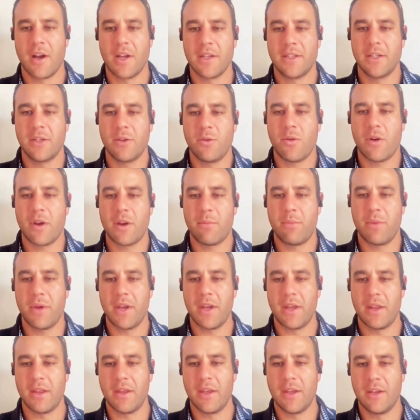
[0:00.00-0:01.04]
I did quite a
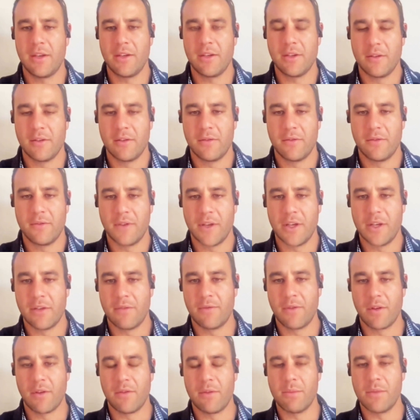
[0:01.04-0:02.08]
bit at the end of
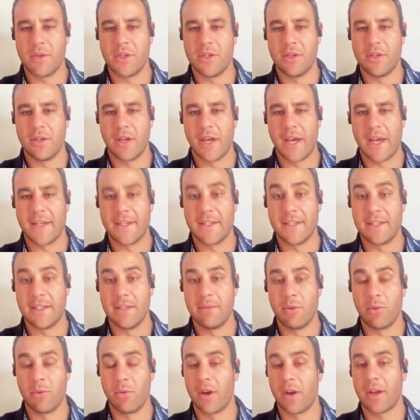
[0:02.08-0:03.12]
November,
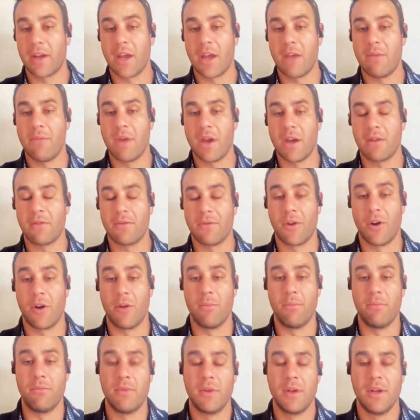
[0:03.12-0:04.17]
December when I came back
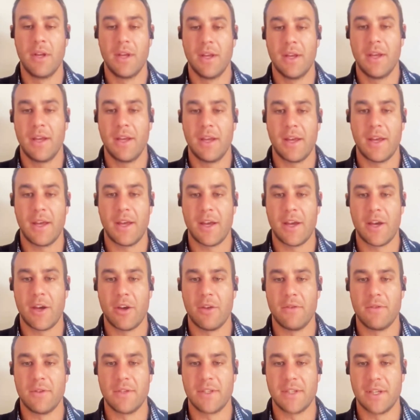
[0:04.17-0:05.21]
from
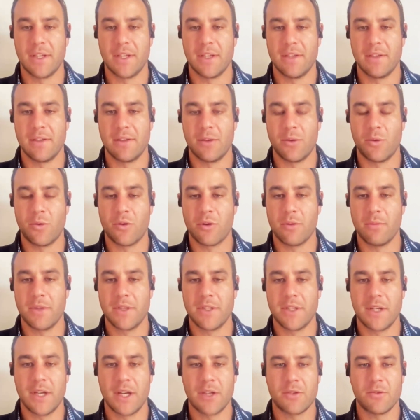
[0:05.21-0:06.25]
overseas in the autumn
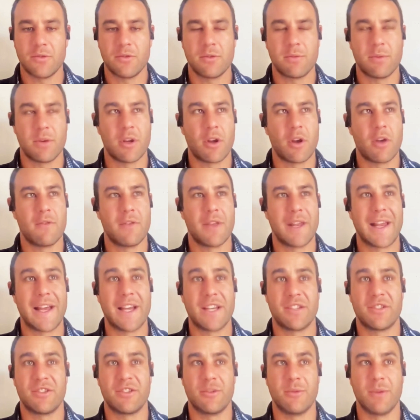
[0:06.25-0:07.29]
internationals. But over the
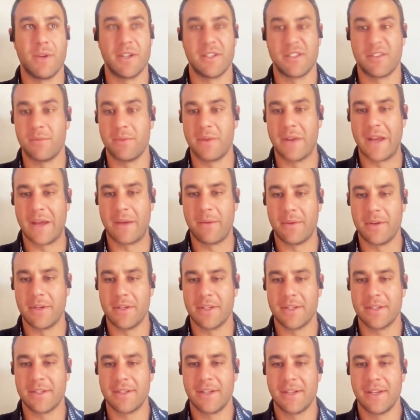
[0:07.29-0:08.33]
last 2 weeks, I've been able
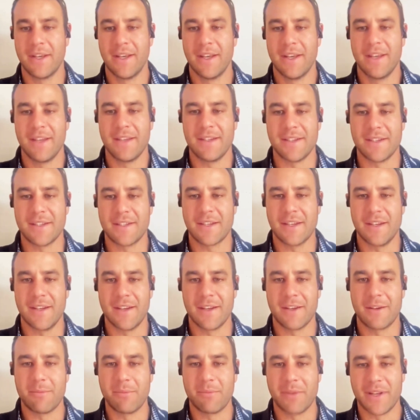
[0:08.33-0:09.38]
to just
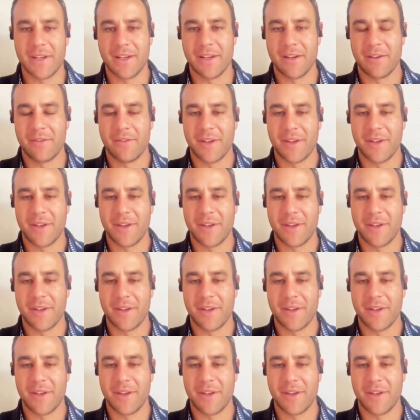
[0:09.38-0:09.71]
disconnect completely.